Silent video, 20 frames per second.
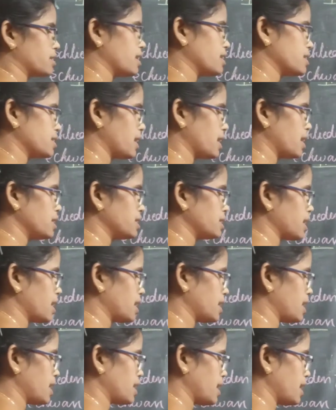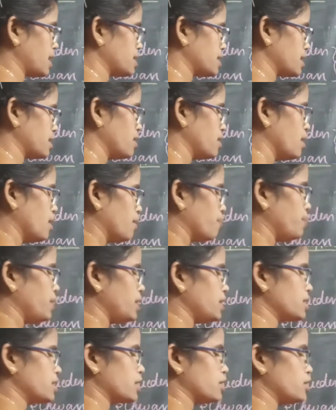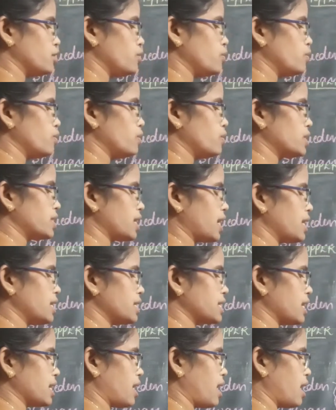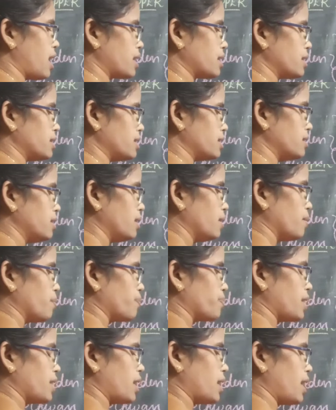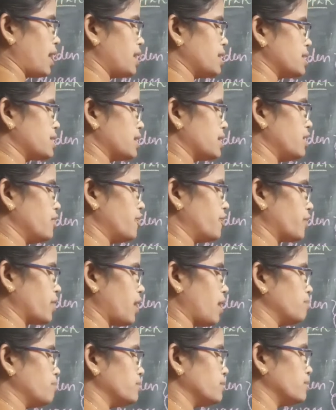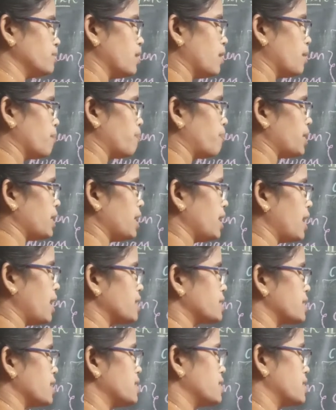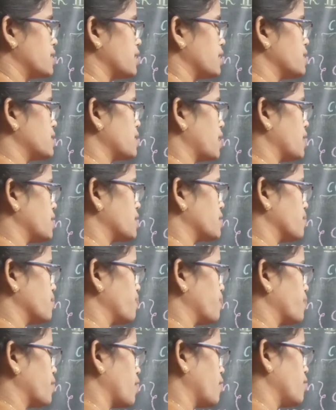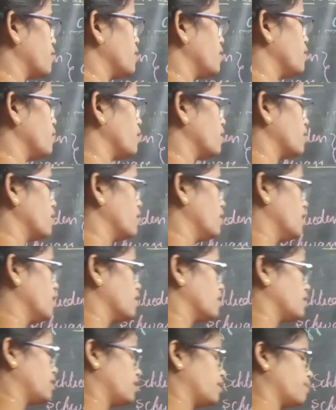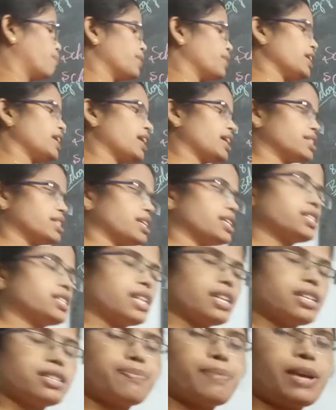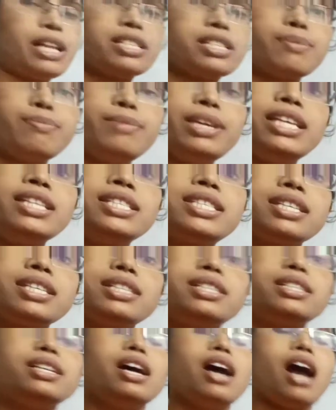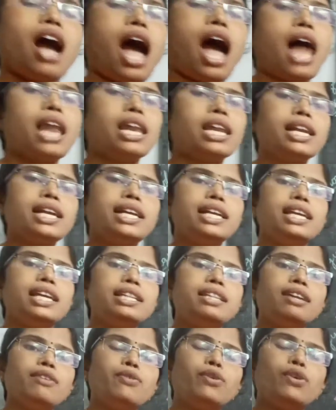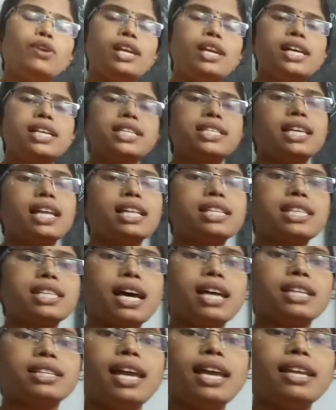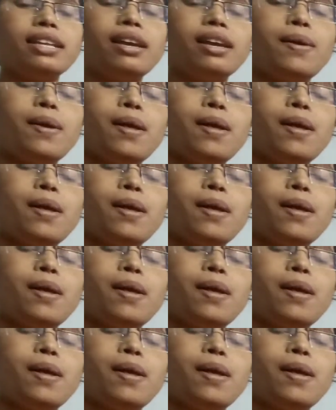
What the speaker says: The cells are arised means new cells are arised from pre-existing cells. Pre-existing cells means already the older cells are there.